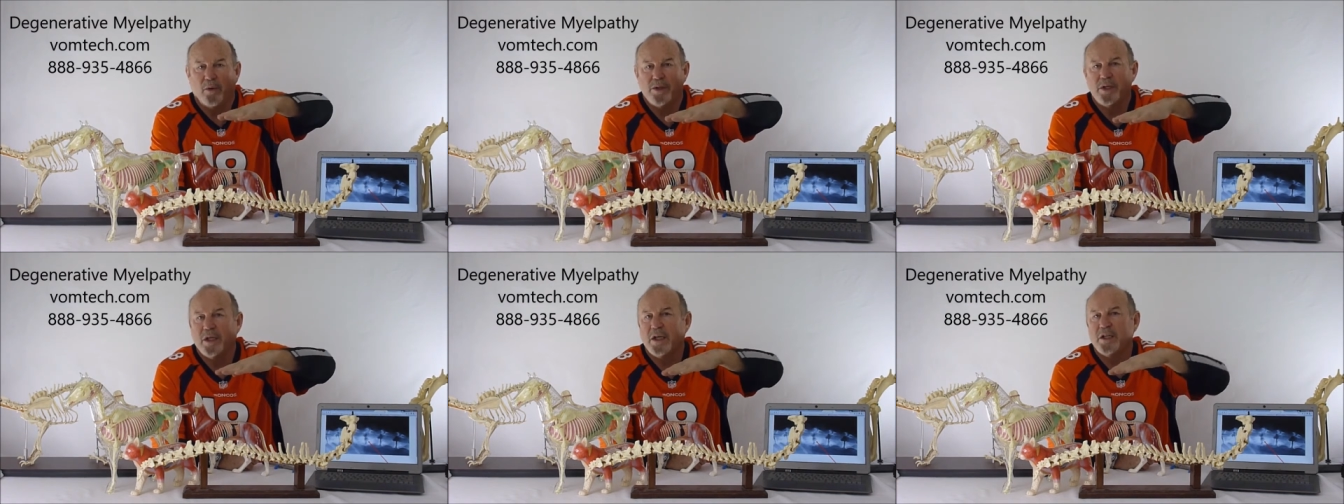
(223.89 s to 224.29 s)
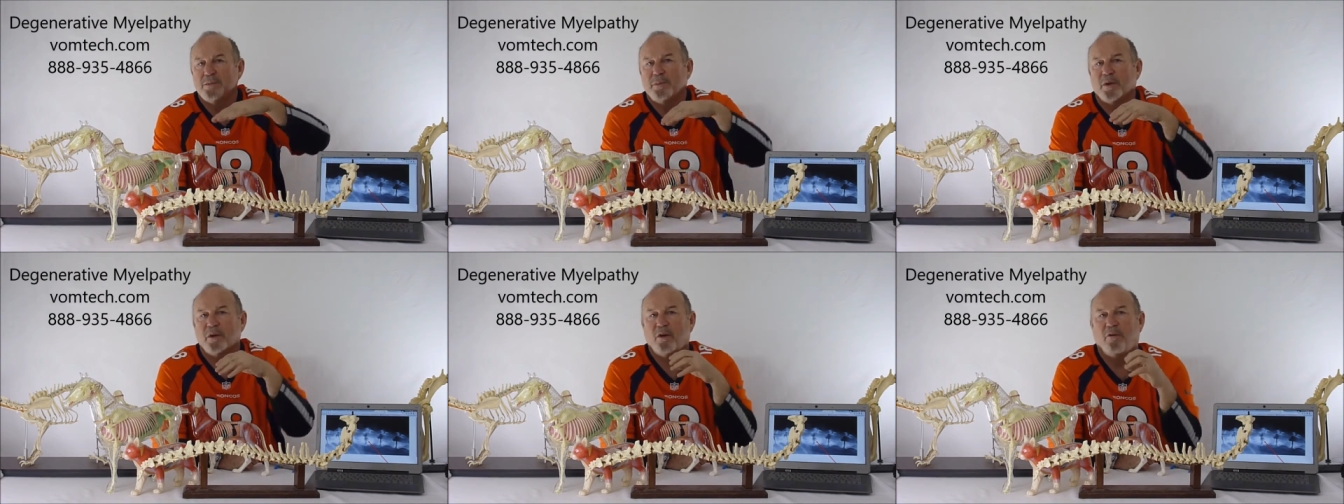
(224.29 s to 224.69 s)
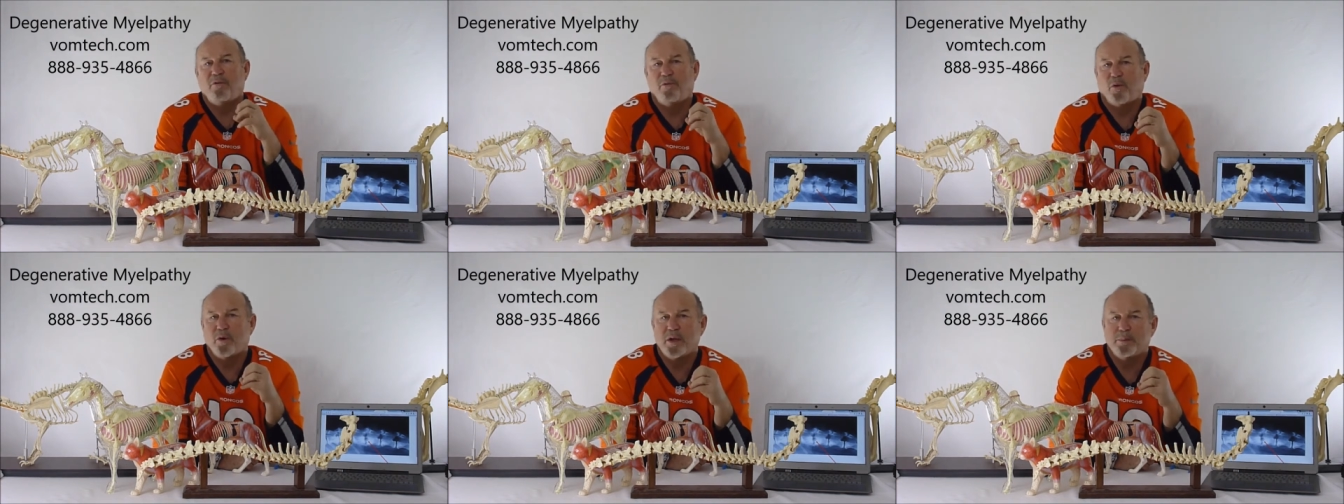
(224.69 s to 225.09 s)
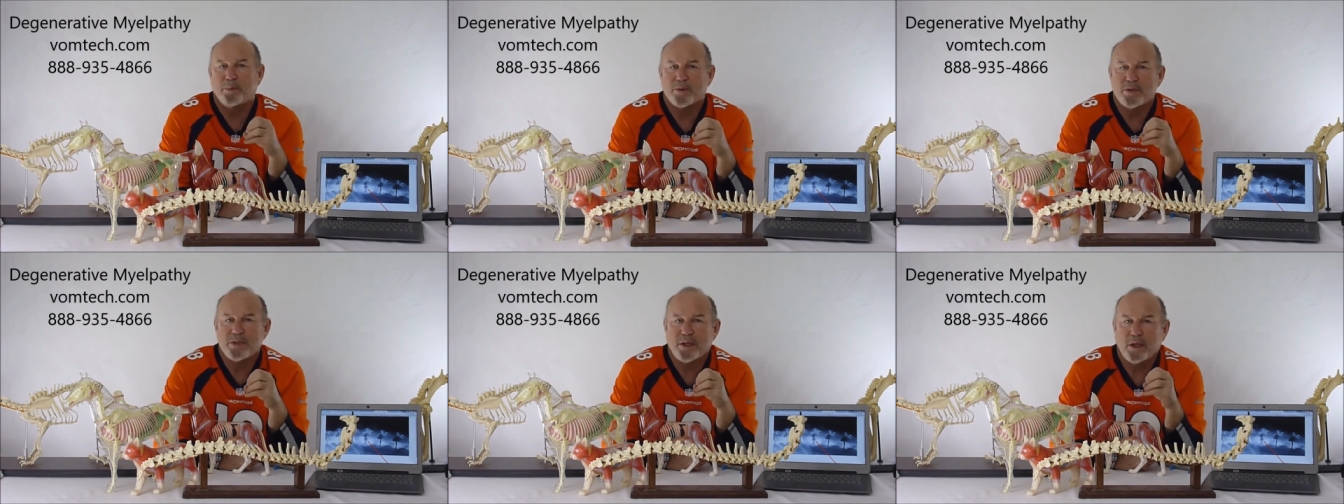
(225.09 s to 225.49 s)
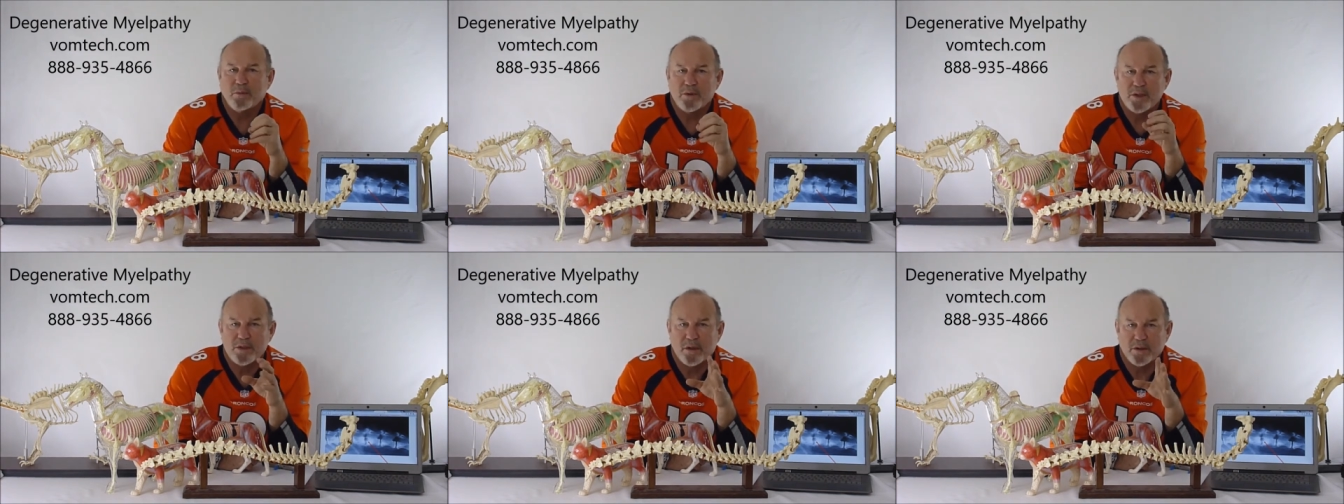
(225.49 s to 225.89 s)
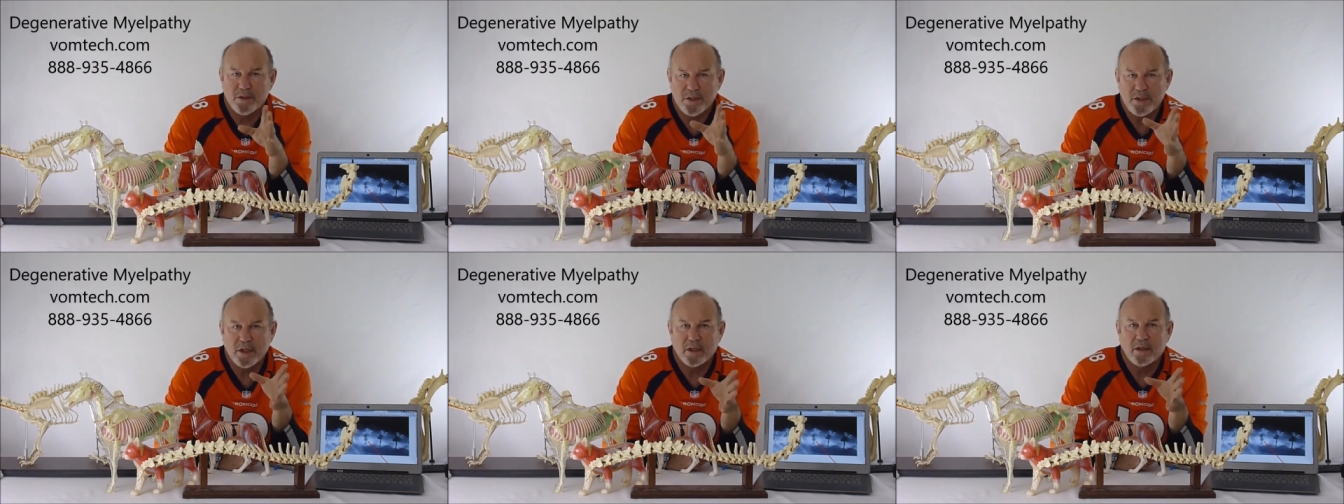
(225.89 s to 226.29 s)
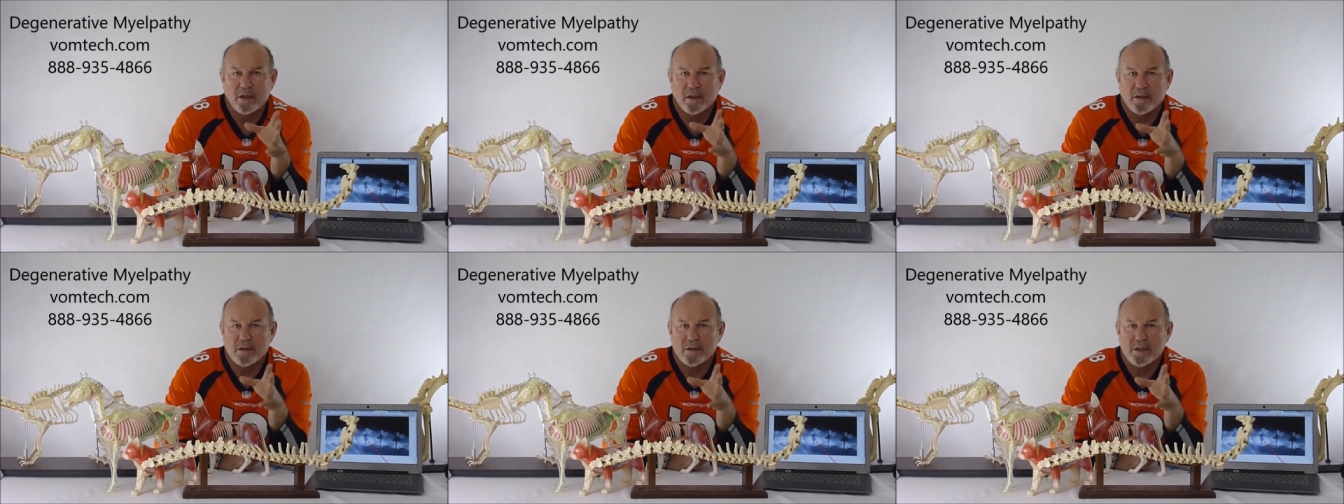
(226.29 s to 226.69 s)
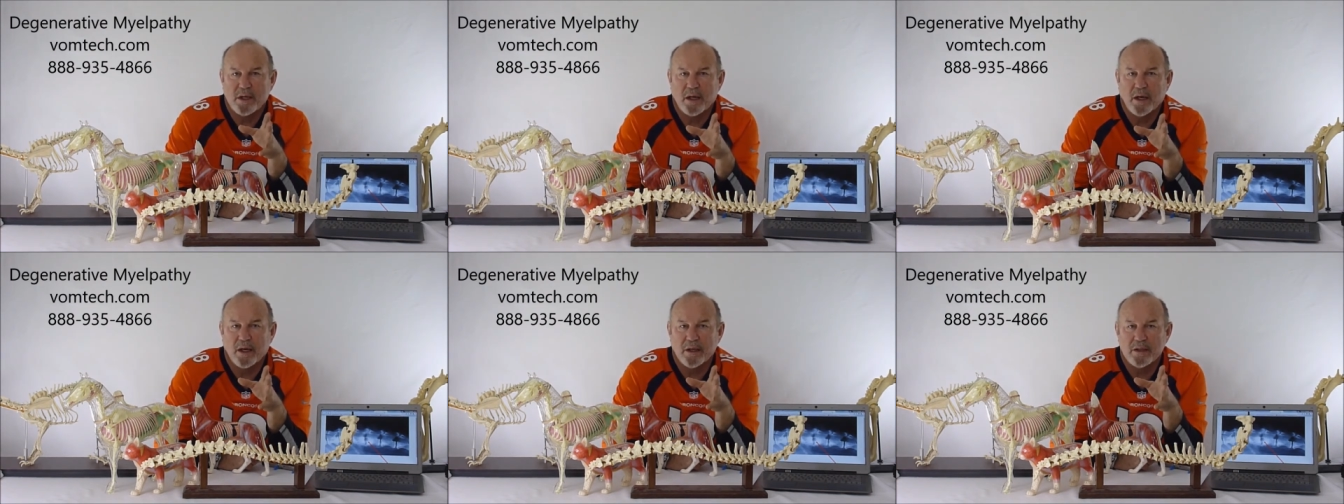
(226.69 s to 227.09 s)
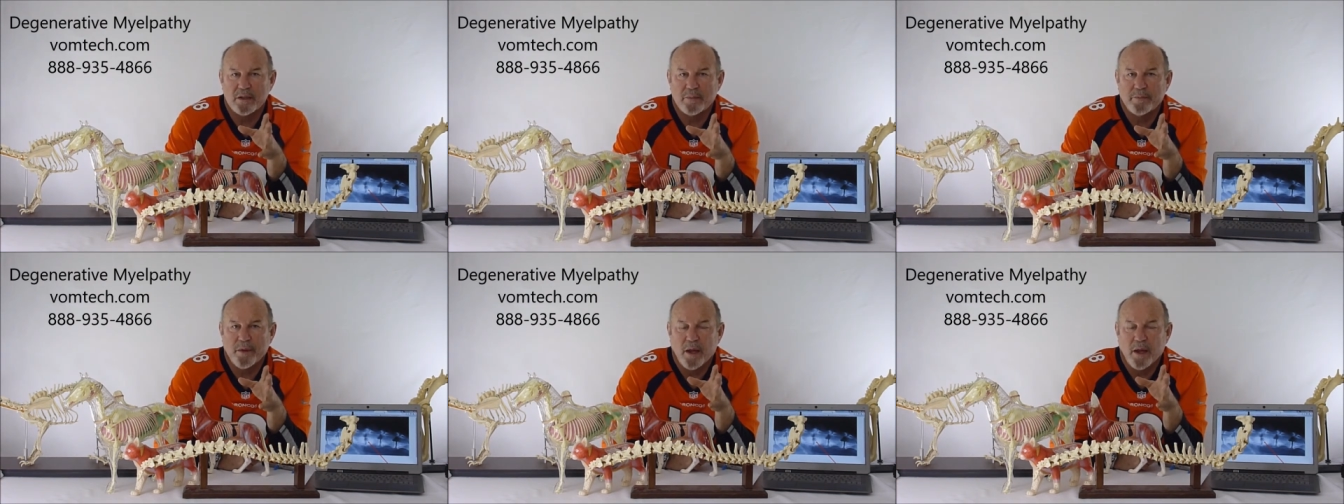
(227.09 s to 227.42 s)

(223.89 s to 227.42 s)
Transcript: Once it gets below 40%, we start to see clinical signs.